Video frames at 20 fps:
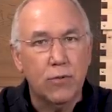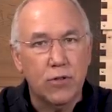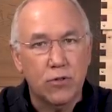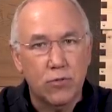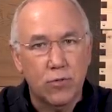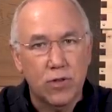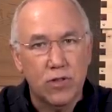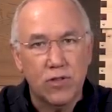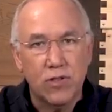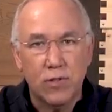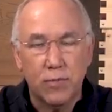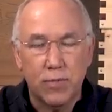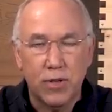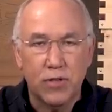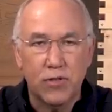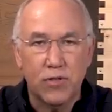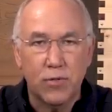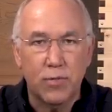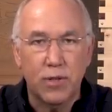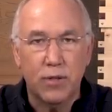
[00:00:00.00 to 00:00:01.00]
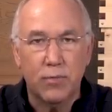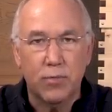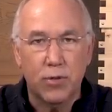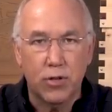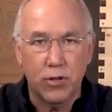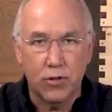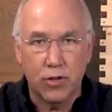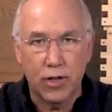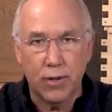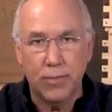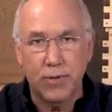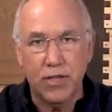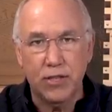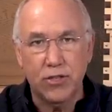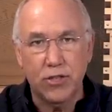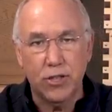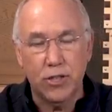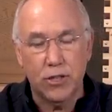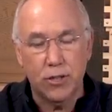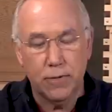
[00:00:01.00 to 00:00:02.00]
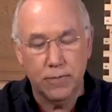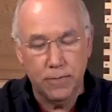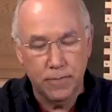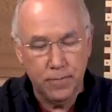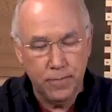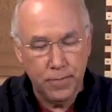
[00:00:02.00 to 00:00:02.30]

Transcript: which was supposed to be the program this year,